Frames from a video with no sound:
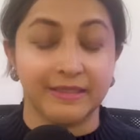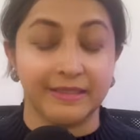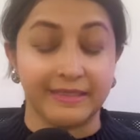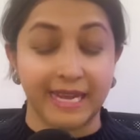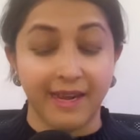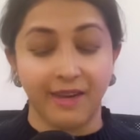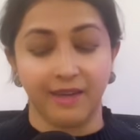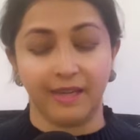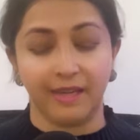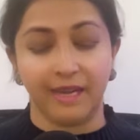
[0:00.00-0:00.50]

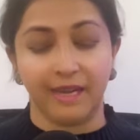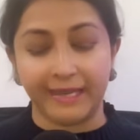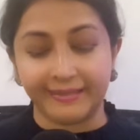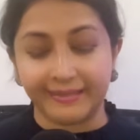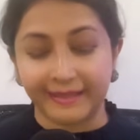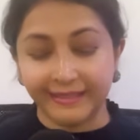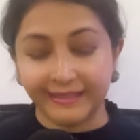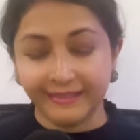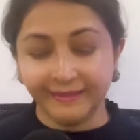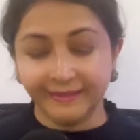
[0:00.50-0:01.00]
Yeah, I
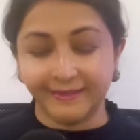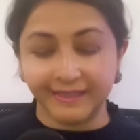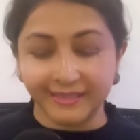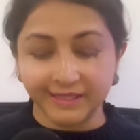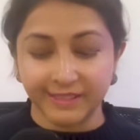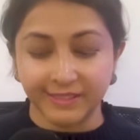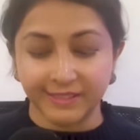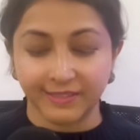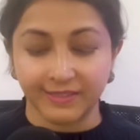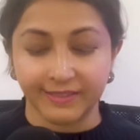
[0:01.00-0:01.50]
think
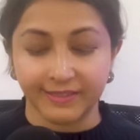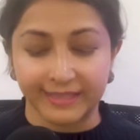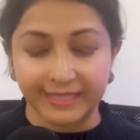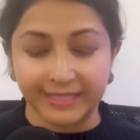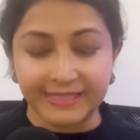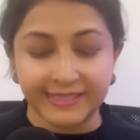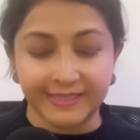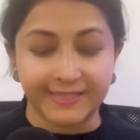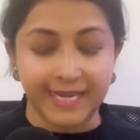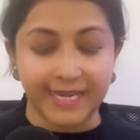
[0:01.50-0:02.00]
this
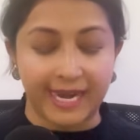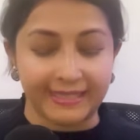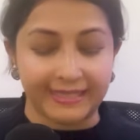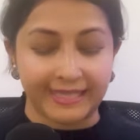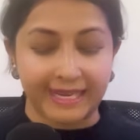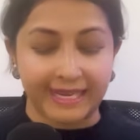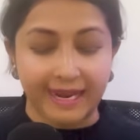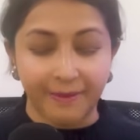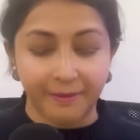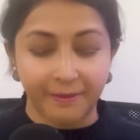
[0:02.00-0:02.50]

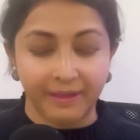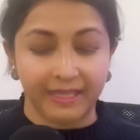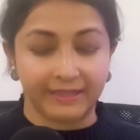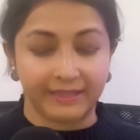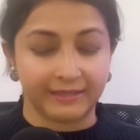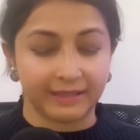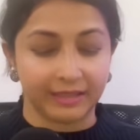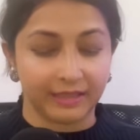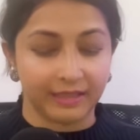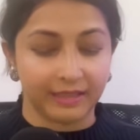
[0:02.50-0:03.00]

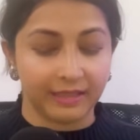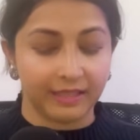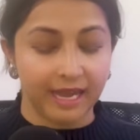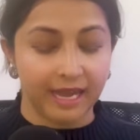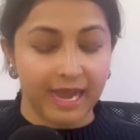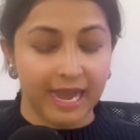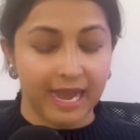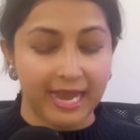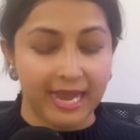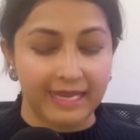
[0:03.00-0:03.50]
dynamic
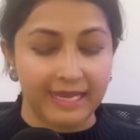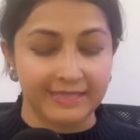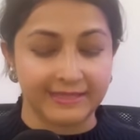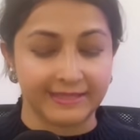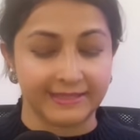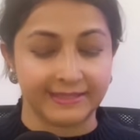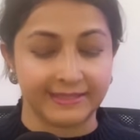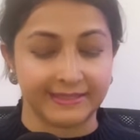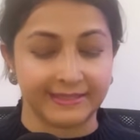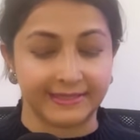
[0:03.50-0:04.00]

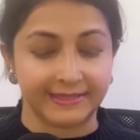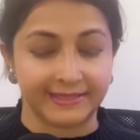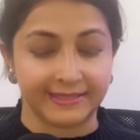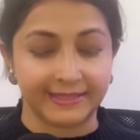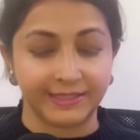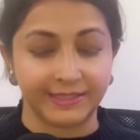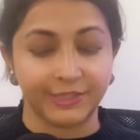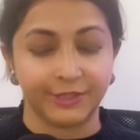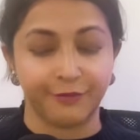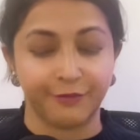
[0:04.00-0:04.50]
has
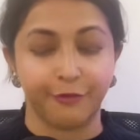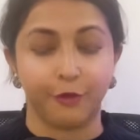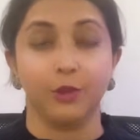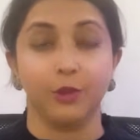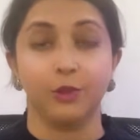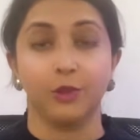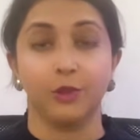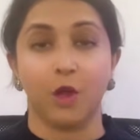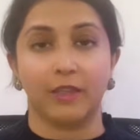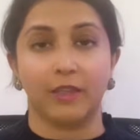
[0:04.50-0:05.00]
existed for
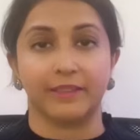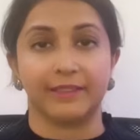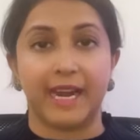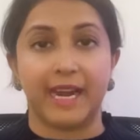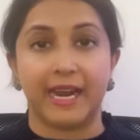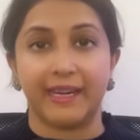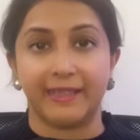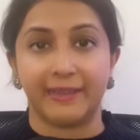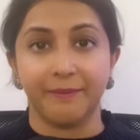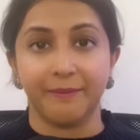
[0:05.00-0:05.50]
a long
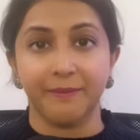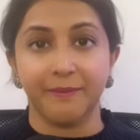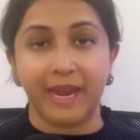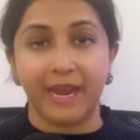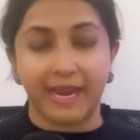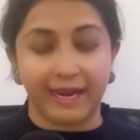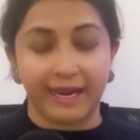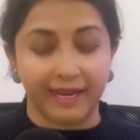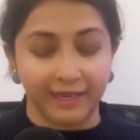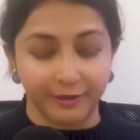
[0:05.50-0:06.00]
time,
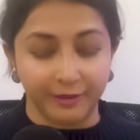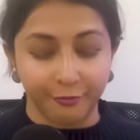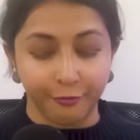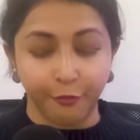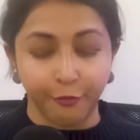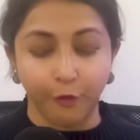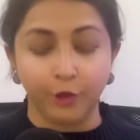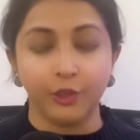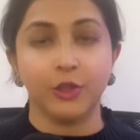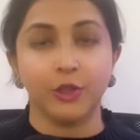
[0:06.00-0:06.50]
and
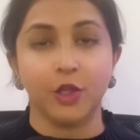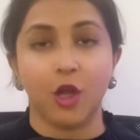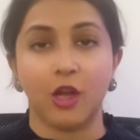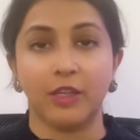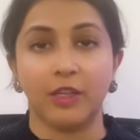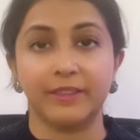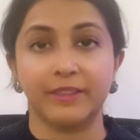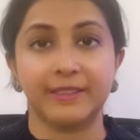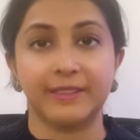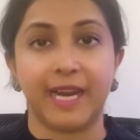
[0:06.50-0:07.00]
for a
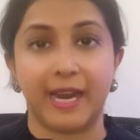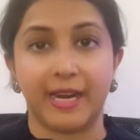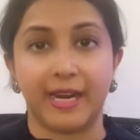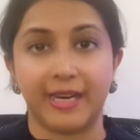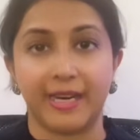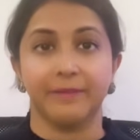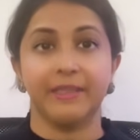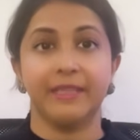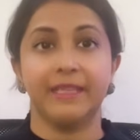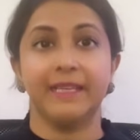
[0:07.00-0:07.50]
long
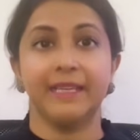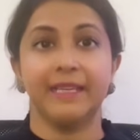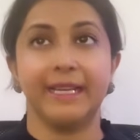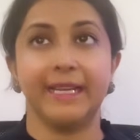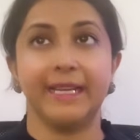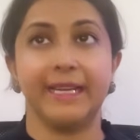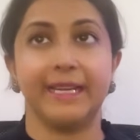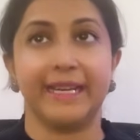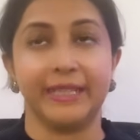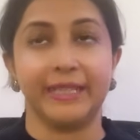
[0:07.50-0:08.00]
time
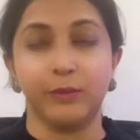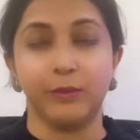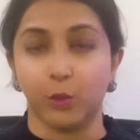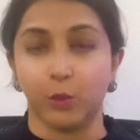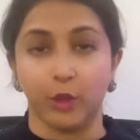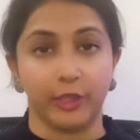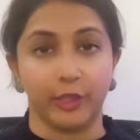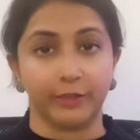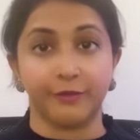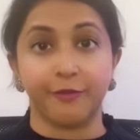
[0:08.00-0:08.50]
it
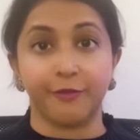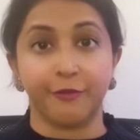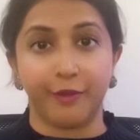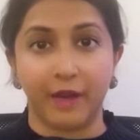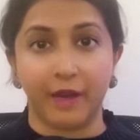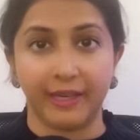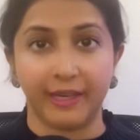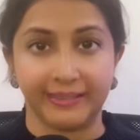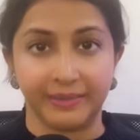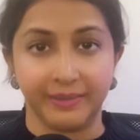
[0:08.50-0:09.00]
worked
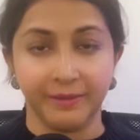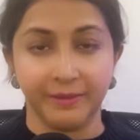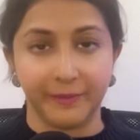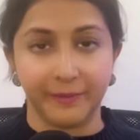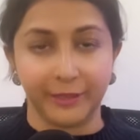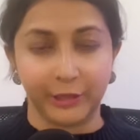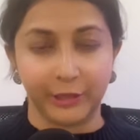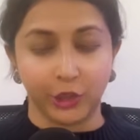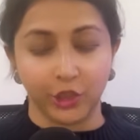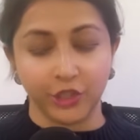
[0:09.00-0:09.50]
fine
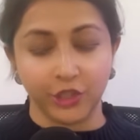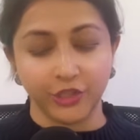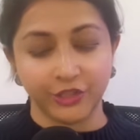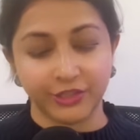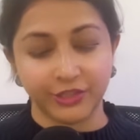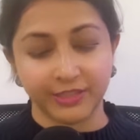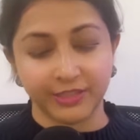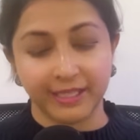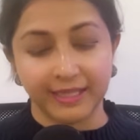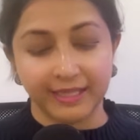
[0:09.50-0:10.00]

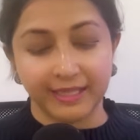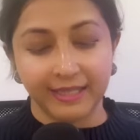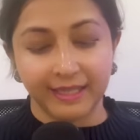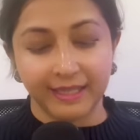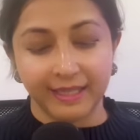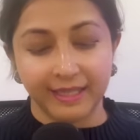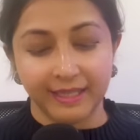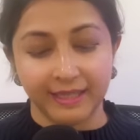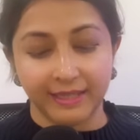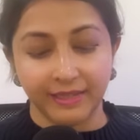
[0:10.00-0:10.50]
because
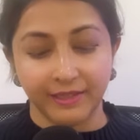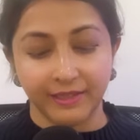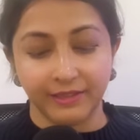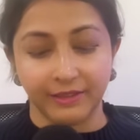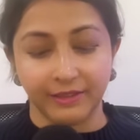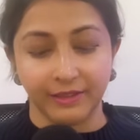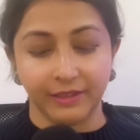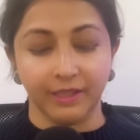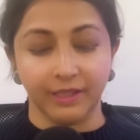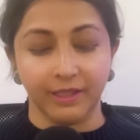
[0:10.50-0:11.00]

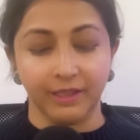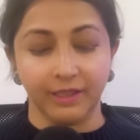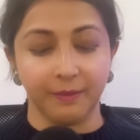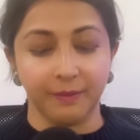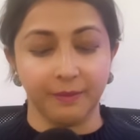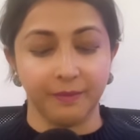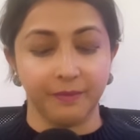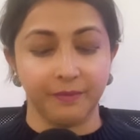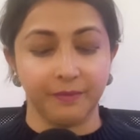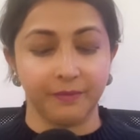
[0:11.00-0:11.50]

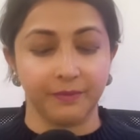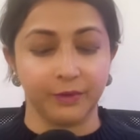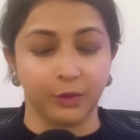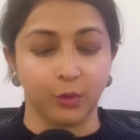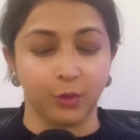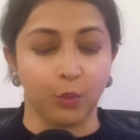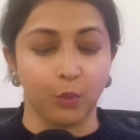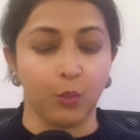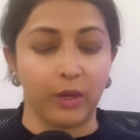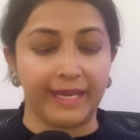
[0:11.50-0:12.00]
the
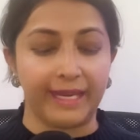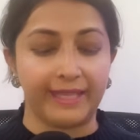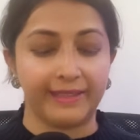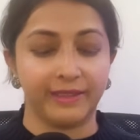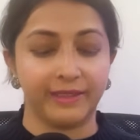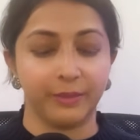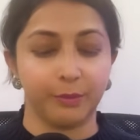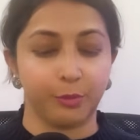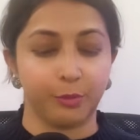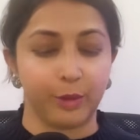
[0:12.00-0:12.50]
the way
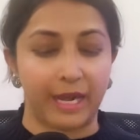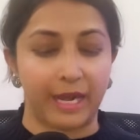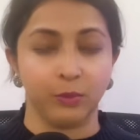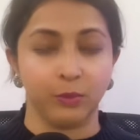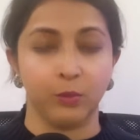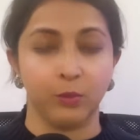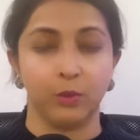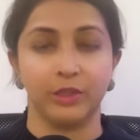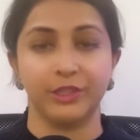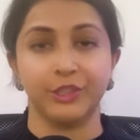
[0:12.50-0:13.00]
the
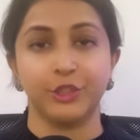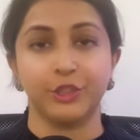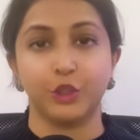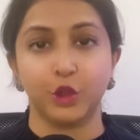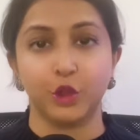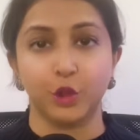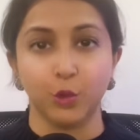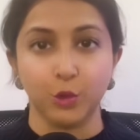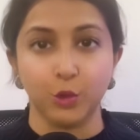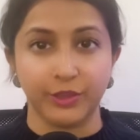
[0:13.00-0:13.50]
Bretton Woods
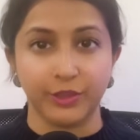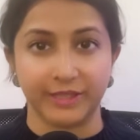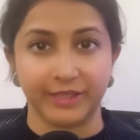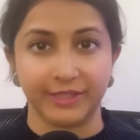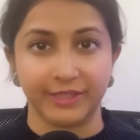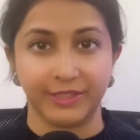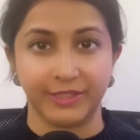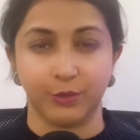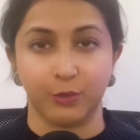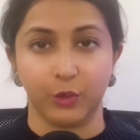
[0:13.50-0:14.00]
2
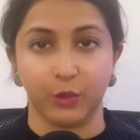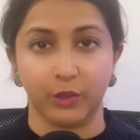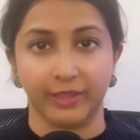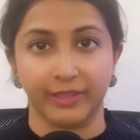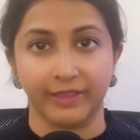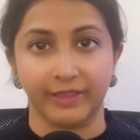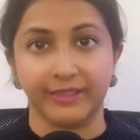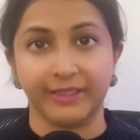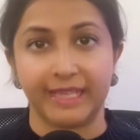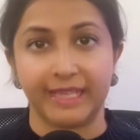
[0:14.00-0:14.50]
system worked